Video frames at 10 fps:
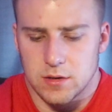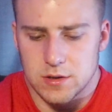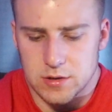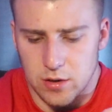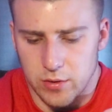
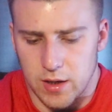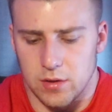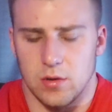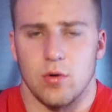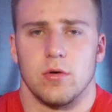So
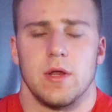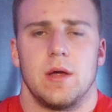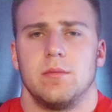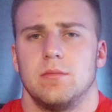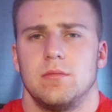ignore
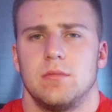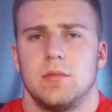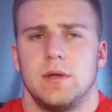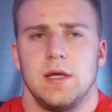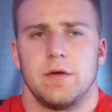them.
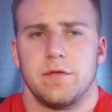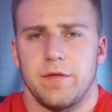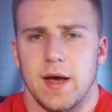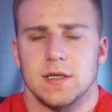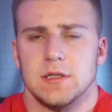The
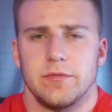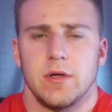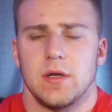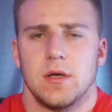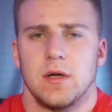effects of
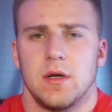it